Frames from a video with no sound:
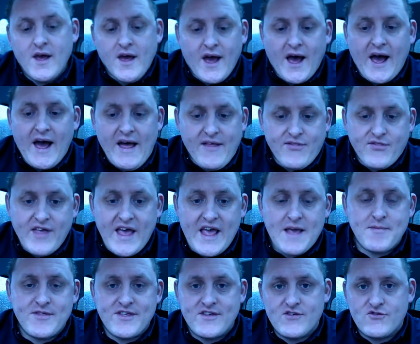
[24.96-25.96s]
And the
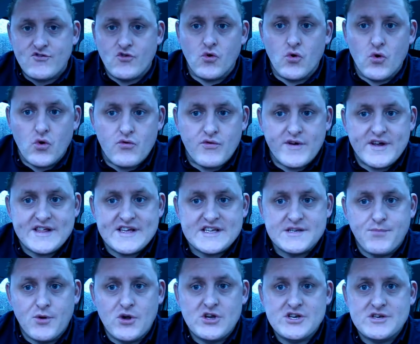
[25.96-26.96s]
aim of this talk really
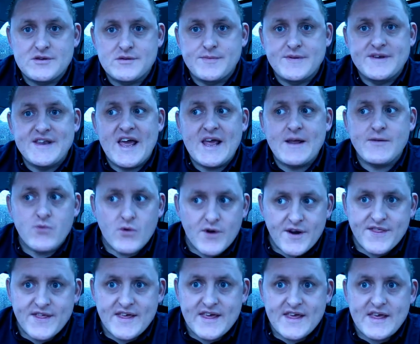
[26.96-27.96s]
is Burslem's been named
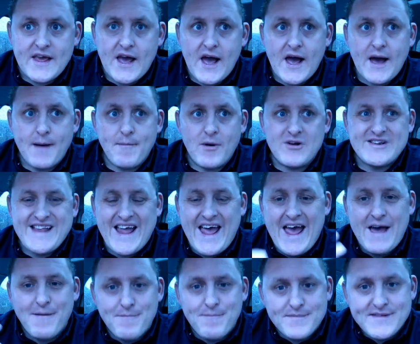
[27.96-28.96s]
one of the most
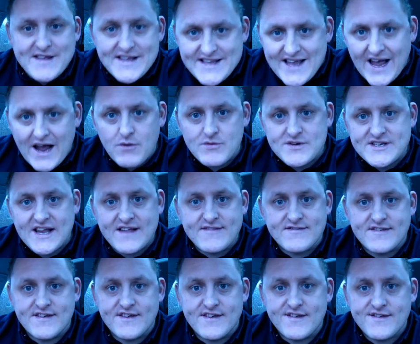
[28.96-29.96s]
empty town
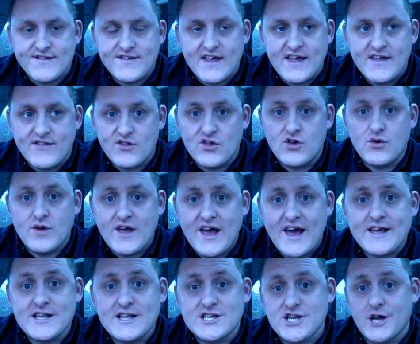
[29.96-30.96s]
centres in the
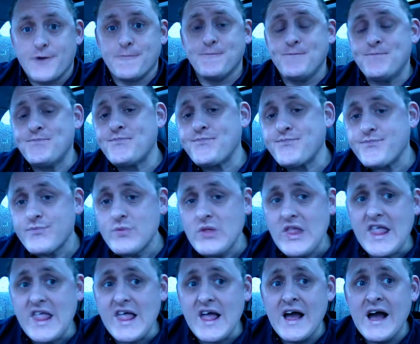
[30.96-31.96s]
UK. So, you
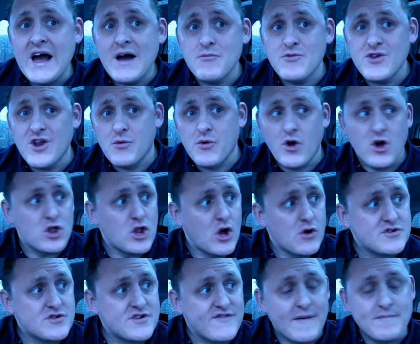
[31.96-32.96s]
know, we've got
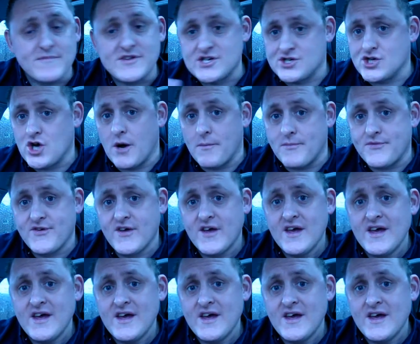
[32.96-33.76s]
loads of empty shops.